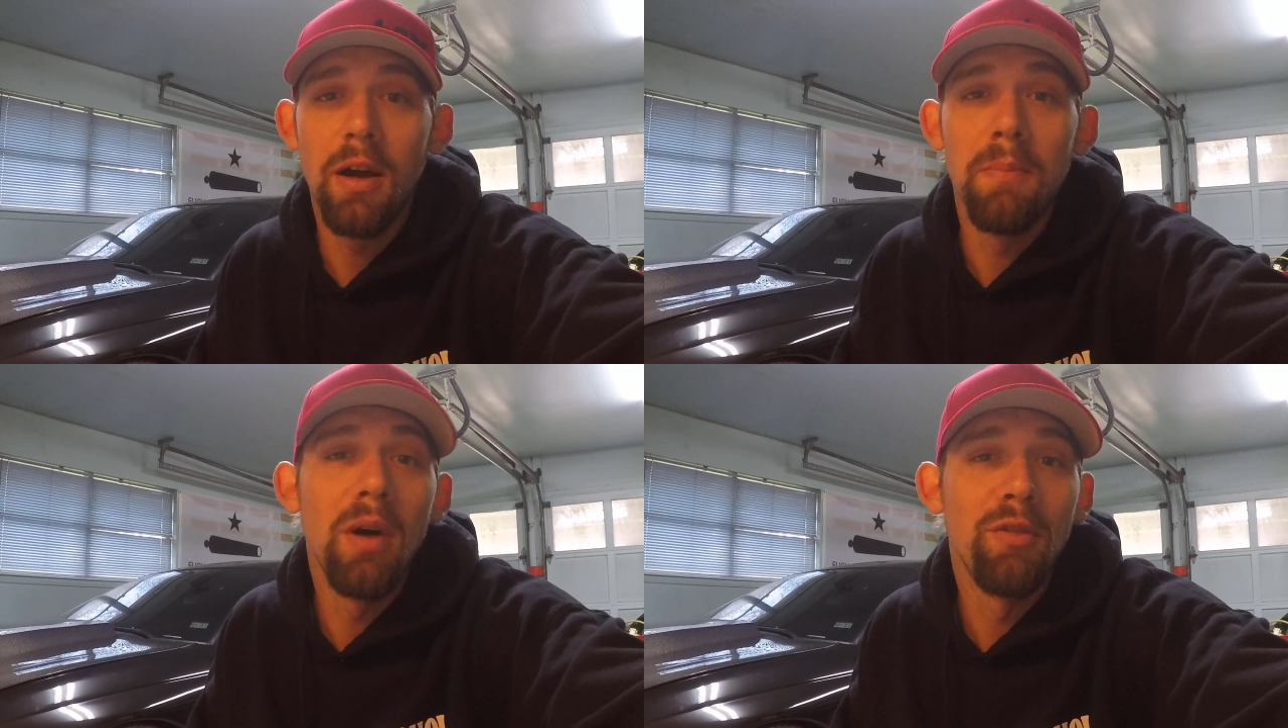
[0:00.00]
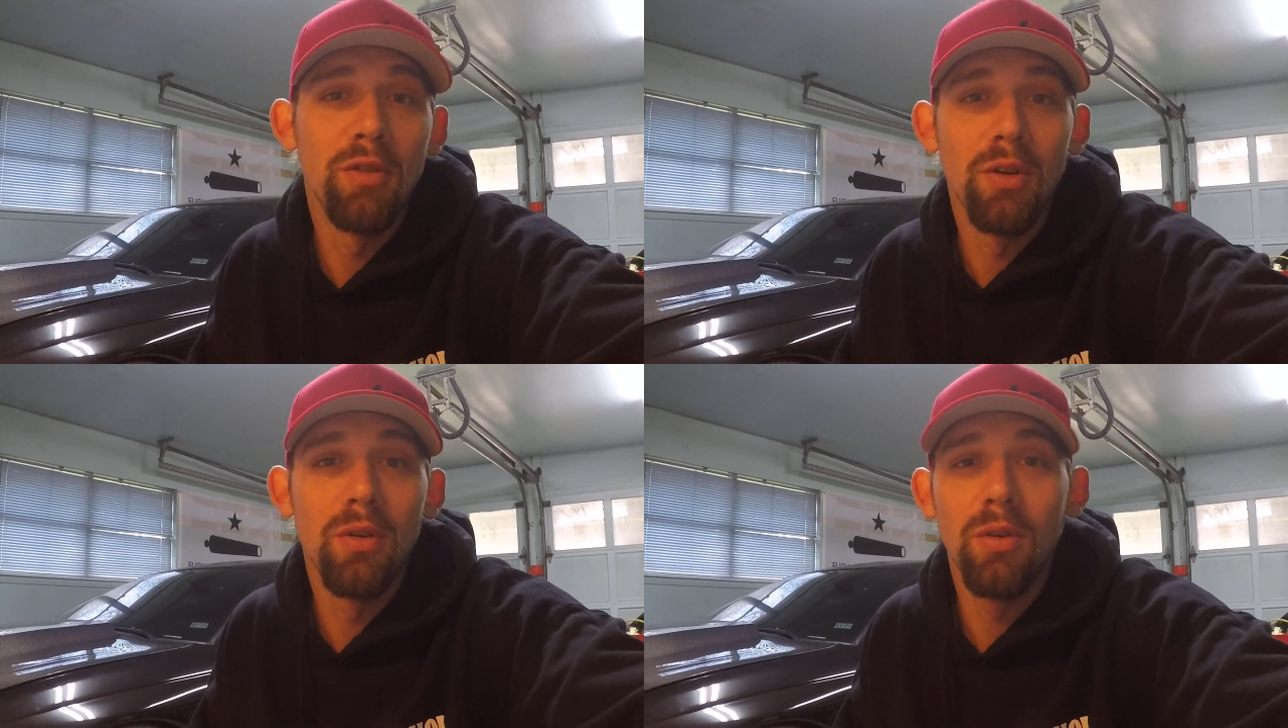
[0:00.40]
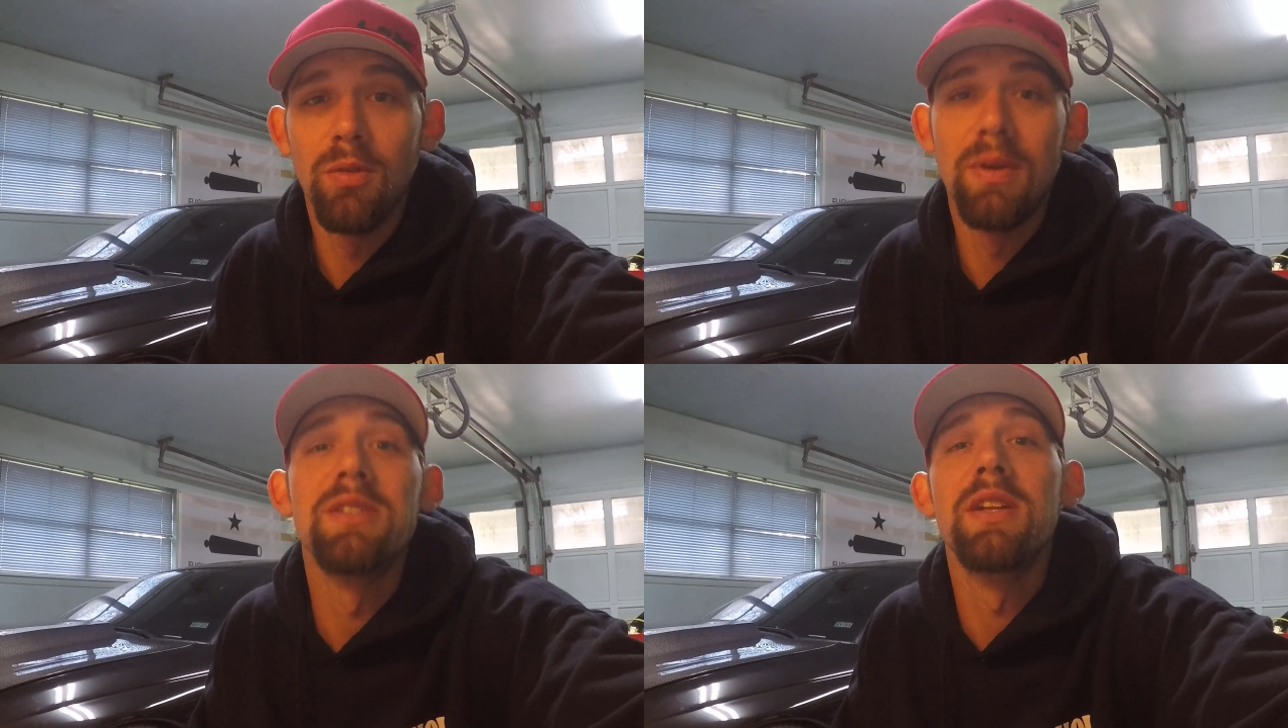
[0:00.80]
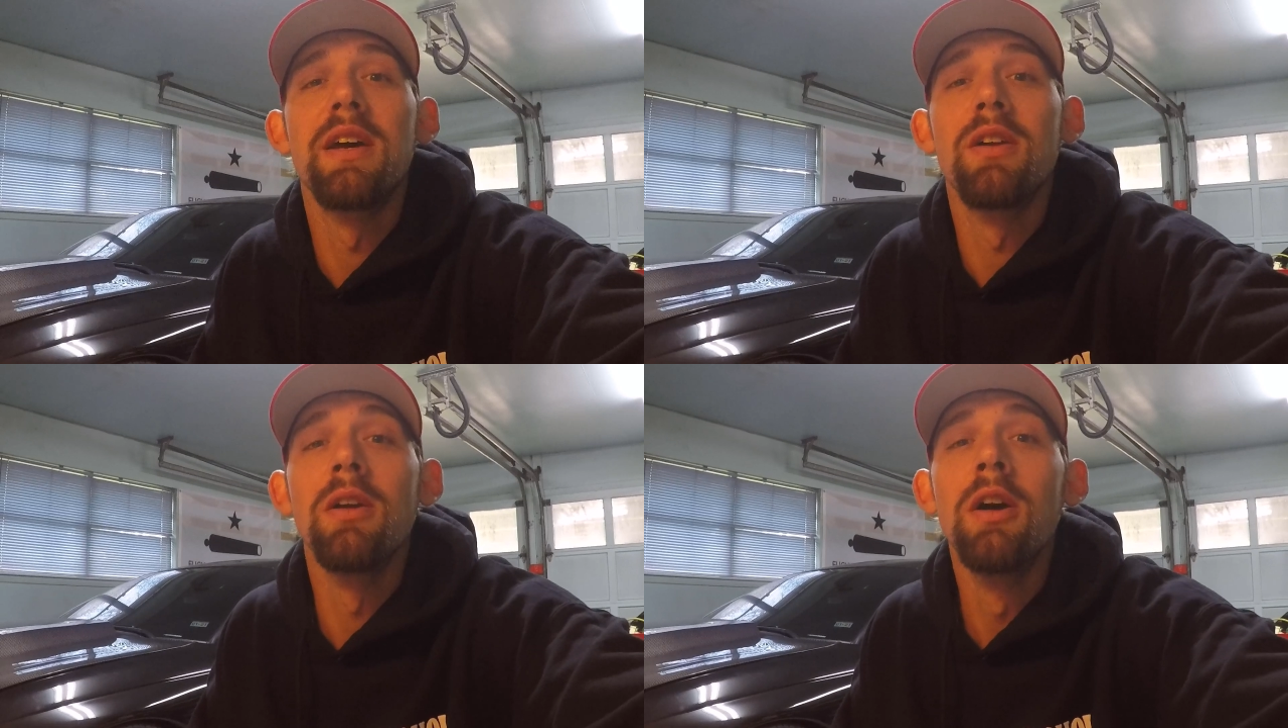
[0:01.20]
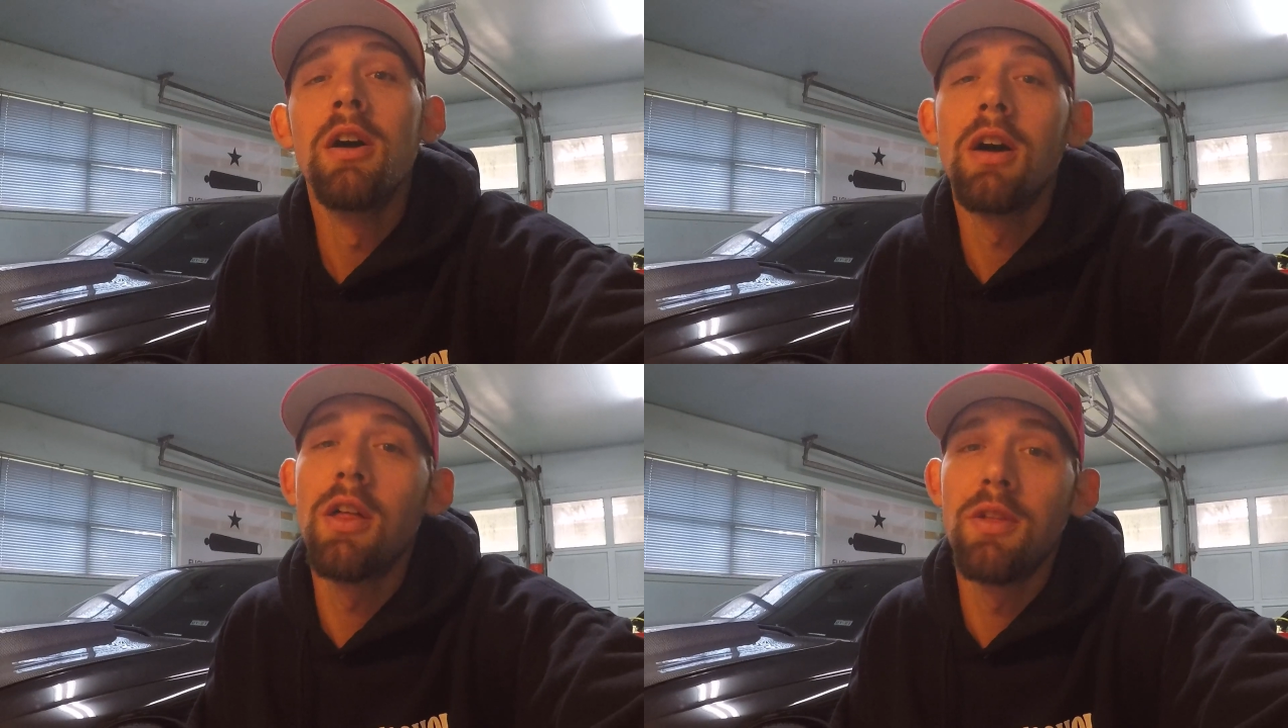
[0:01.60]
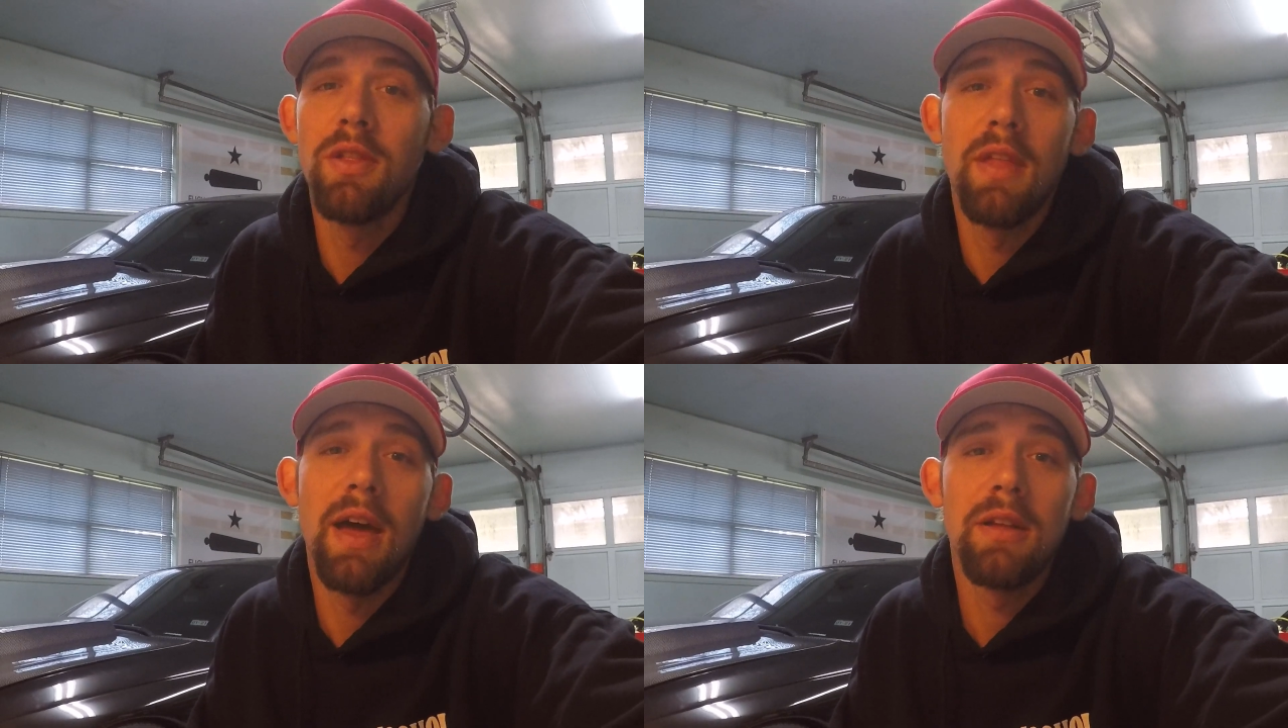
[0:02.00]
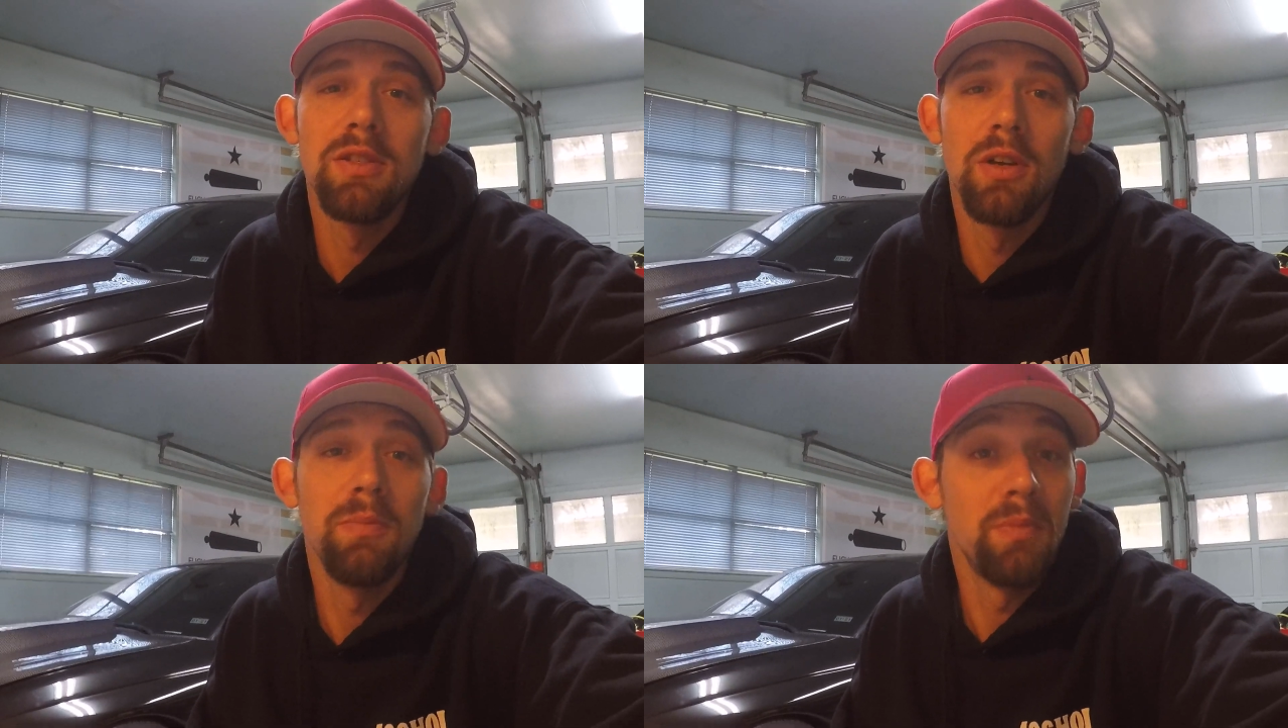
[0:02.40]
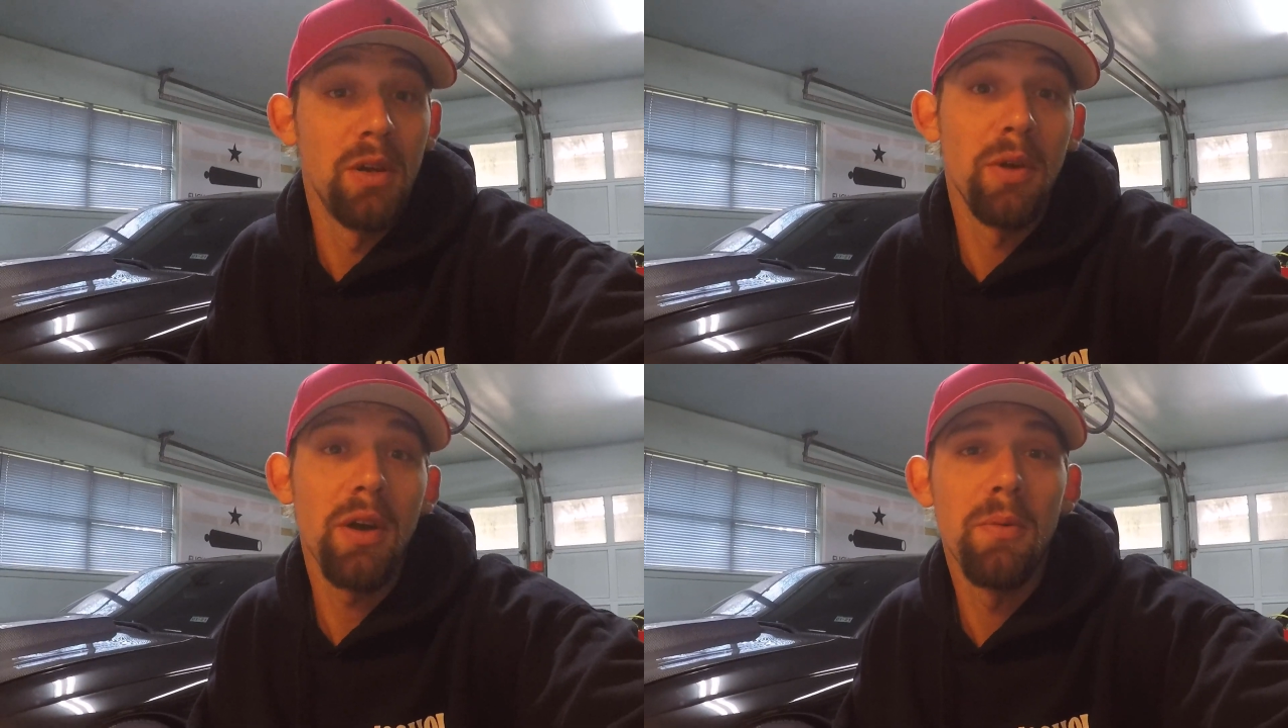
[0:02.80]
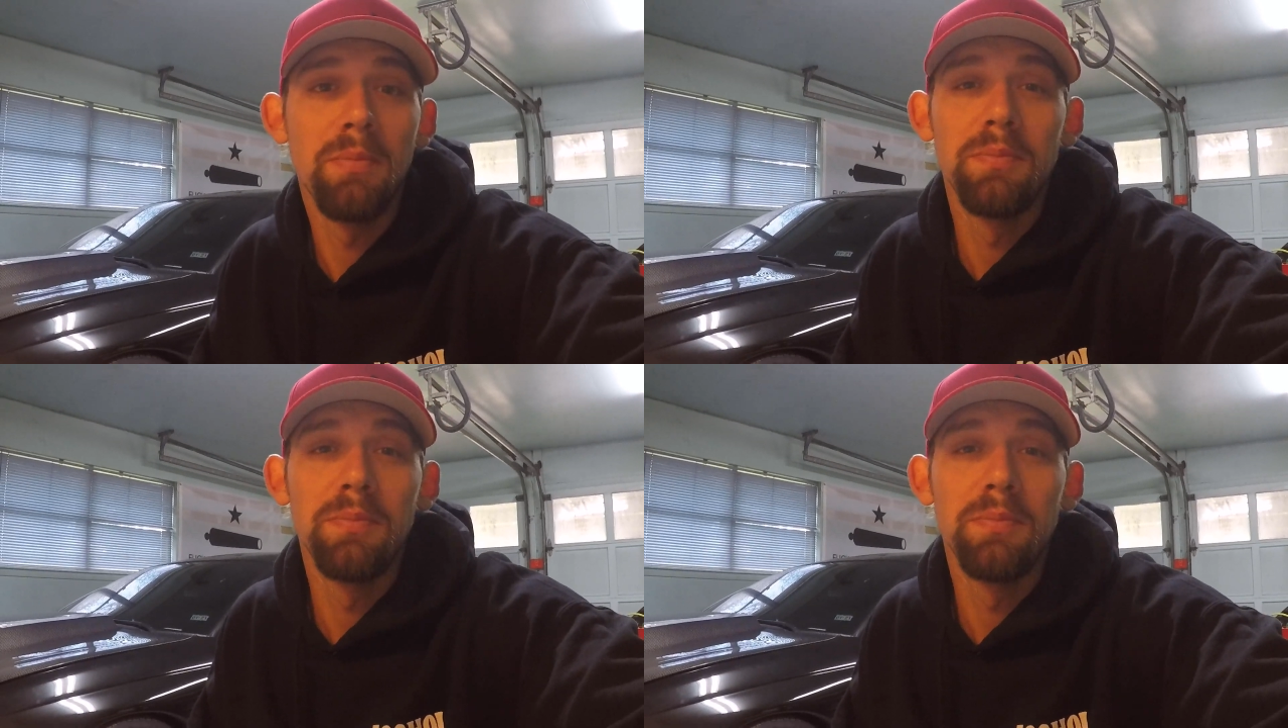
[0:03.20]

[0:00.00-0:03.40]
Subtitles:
muffler or resonator other than that. So here we go.